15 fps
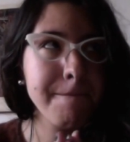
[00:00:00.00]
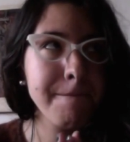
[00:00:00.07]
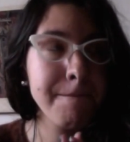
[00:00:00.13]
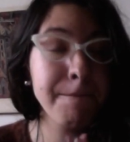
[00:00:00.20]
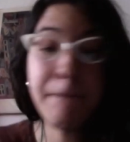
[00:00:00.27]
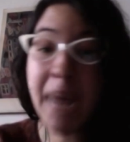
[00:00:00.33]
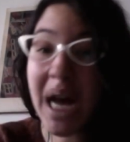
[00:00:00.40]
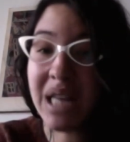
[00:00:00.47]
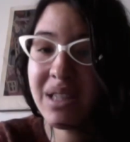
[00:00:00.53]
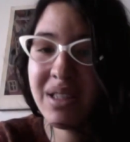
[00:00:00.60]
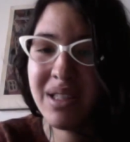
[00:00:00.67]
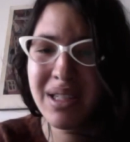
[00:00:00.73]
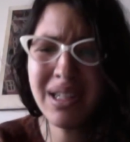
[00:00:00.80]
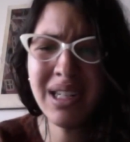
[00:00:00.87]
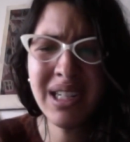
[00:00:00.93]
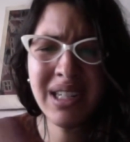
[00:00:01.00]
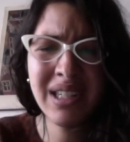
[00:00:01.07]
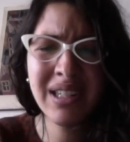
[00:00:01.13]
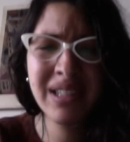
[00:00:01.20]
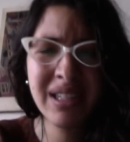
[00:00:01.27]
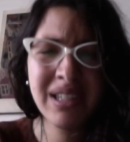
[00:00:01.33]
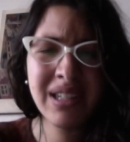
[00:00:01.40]
monster
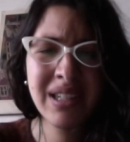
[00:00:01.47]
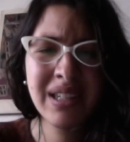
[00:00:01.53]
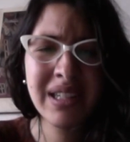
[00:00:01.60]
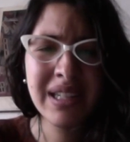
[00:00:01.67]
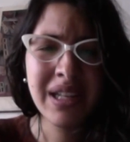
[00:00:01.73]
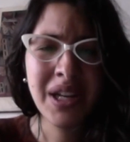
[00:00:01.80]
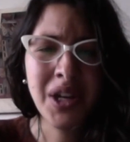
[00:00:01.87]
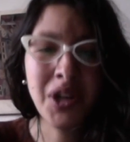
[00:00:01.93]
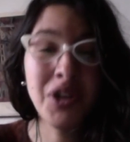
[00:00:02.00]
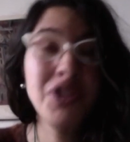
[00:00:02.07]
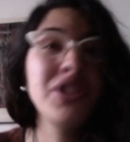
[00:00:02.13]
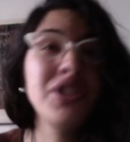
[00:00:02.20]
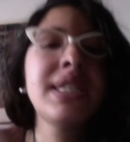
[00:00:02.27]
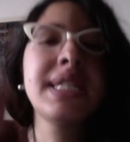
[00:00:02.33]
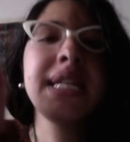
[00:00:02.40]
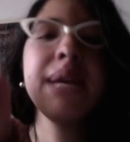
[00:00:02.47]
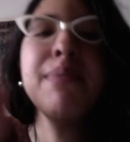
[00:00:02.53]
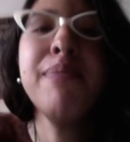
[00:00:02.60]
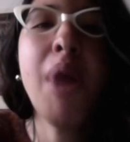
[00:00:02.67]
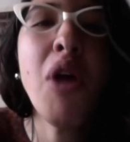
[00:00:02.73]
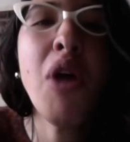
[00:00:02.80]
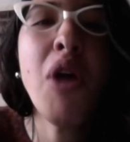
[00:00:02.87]
whose
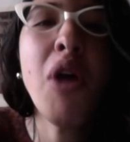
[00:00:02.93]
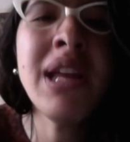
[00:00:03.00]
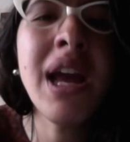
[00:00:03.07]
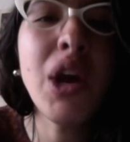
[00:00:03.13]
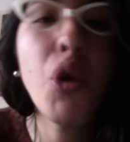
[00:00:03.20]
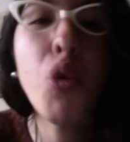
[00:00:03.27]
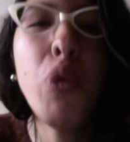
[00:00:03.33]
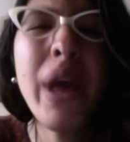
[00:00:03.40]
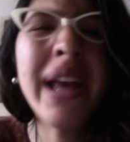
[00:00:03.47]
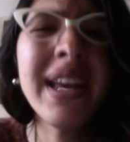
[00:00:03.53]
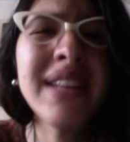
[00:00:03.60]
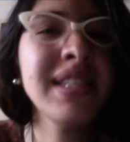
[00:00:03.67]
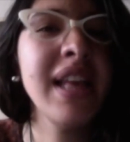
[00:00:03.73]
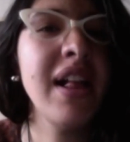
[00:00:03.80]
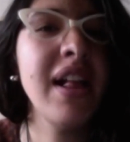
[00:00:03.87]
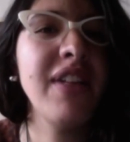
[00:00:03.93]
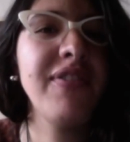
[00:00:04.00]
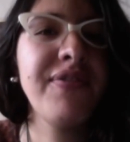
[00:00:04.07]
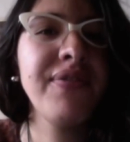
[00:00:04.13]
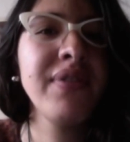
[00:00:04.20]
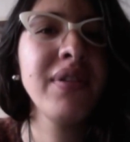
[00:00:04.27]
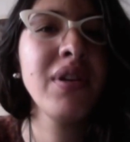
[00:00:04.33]
demoniac wicked
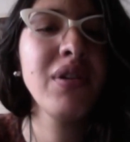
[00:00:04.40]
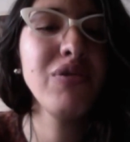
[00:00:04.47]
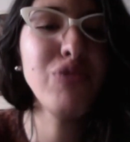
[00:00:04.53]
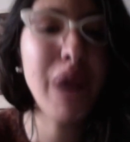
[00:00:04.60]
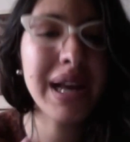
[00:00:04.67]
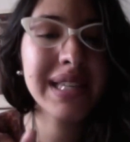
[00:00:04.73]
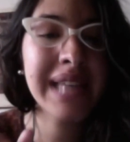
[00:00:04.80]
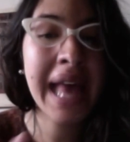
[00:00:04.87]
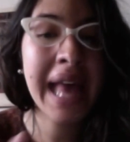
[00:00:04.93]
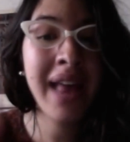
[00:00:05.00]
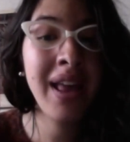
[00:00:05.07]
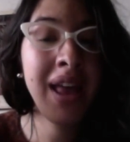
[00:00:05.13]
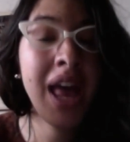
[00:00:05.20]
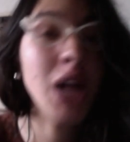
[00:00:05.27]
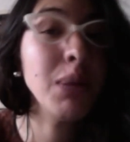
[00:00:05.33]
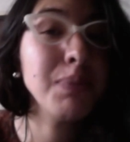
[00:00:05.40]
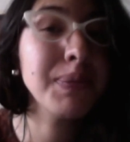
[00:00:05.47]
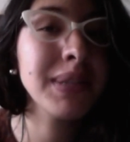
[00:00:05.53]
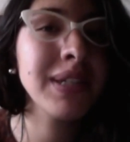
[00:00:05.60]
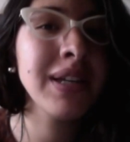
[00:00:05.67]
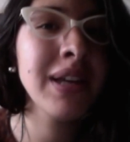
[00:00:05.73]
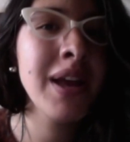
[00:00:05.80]
self was
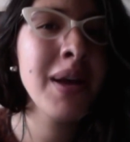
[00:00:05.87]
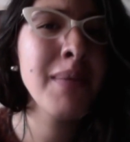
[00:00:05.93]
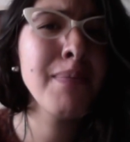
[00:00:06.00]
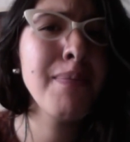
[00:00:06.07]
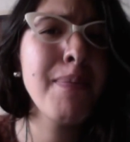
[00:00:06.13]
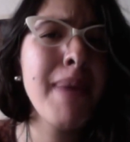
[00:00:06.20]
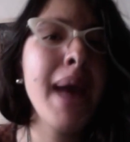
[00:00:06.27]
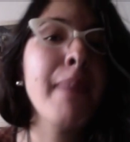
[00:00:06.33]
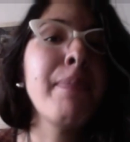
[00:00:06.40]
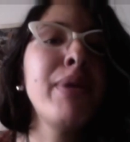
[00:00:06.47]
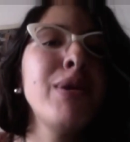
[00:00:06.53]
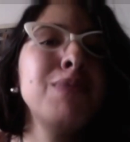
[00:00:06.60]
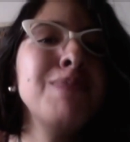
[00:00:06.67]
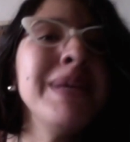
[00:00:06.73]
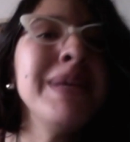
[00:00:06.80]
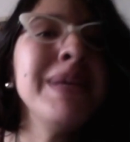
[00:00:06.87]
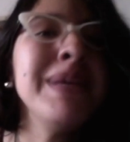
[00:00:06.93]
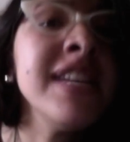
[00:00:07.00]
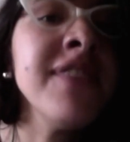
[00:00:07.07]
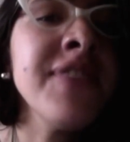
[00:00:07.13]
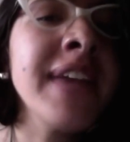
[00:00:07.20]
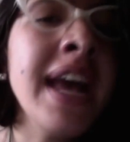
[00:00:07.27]
helped by a
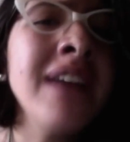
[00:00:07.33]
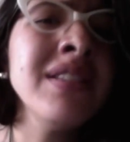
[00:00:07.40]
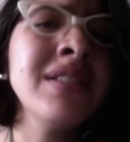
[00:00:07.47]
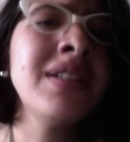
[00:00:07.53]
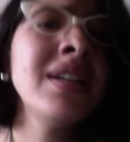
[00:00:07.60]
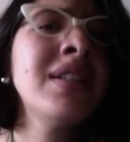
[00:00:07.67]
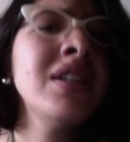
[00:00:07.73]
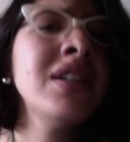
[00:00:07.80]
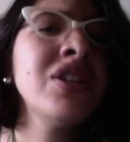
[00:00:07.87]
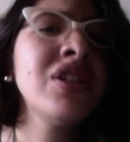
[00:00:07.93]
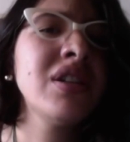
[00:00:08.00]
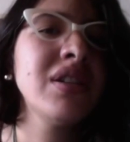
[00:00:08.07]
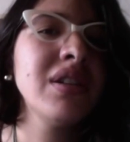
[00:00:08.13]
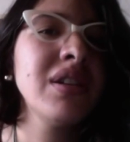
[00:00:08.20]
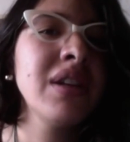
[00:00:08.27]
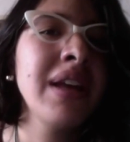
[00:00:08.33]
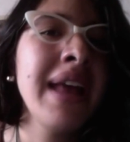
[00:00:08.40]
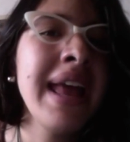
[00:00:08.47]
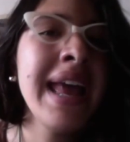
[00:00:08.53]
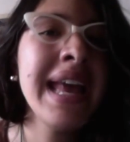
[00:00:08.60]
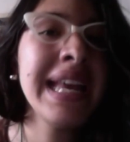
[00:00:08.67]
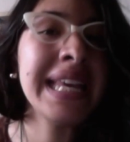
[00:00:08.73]
permissive constitution,
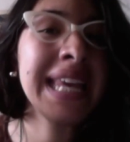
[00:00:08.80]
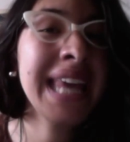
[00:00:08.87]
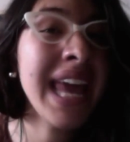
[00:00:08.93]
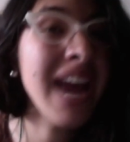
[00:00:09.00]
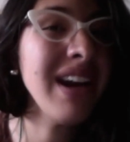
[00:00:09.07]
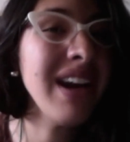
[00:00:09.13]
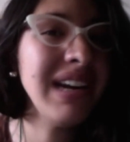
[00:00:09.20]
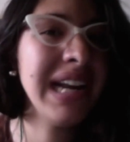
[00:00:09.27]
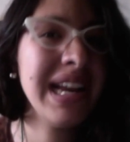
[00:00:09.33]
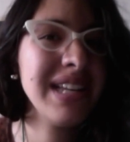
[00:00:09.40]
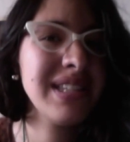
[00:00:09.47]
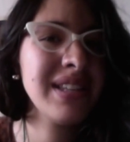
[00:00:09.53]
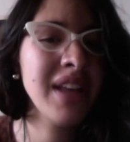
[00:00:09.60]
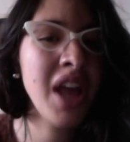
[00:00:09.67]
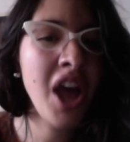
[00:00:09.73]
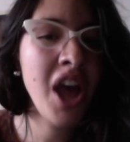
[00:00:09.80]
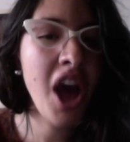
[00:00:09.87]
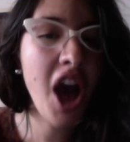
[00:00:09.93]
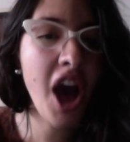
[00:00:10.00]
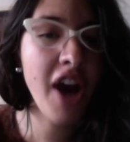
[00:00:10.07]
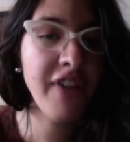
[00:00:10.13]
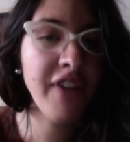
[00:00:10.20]
careless
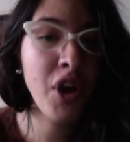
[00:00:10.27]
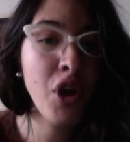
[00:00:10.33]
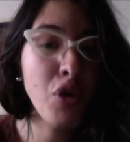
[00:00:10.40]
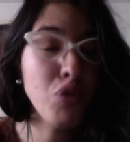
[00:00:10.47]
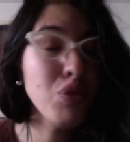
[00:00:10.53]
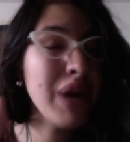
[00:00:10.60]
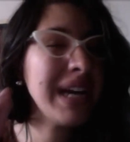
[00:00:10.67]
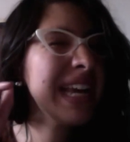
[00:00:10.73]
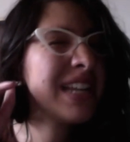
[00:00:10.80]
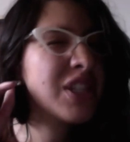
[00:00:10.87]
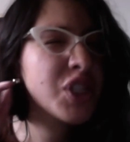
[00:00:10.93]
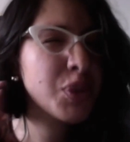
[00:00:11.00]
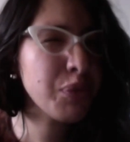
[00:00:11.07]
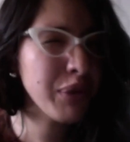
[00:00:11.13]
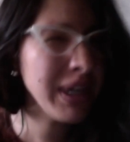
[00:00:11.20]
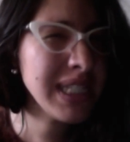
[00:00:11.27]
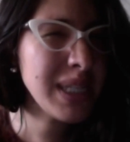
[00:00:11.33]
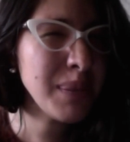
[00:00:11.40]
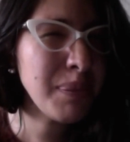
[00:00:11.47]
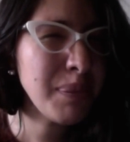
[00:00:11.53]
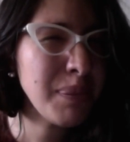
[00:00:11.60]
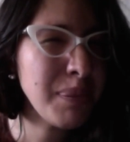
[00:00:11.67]
of what its
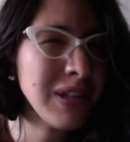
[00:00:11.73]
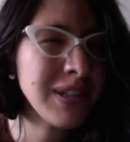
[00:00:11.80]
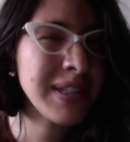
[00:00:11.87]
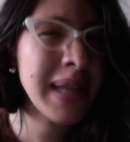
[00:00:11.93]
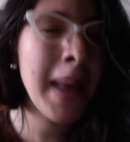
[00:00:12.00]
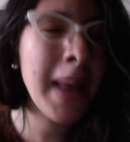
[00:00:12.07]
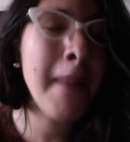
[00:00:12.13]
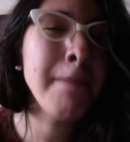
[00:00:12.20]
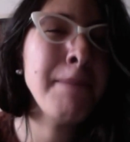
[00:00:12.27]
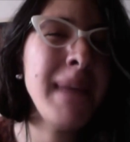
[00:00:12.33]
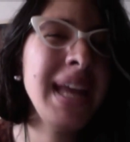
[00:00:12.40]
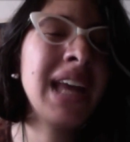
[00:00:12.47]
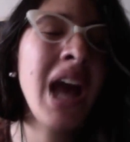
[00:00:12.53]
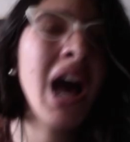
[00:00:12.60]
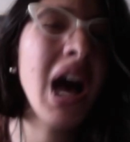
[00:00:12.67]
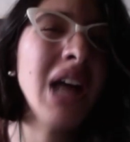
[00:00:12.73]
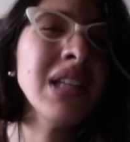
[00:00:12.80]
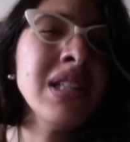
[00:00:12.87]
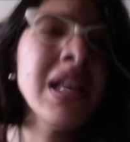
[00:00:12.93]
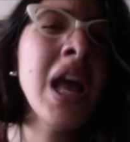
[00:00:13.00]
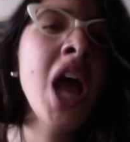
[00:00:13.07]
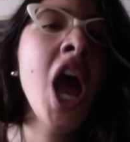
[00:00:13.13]
principles may
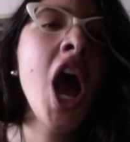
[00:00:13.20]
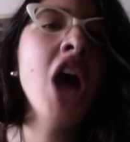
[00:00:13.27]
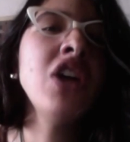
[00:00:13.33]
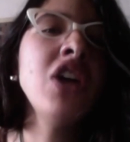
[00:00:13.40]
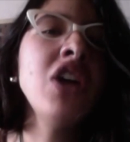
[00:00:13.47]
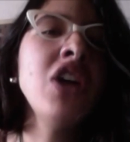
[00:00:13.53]
cause on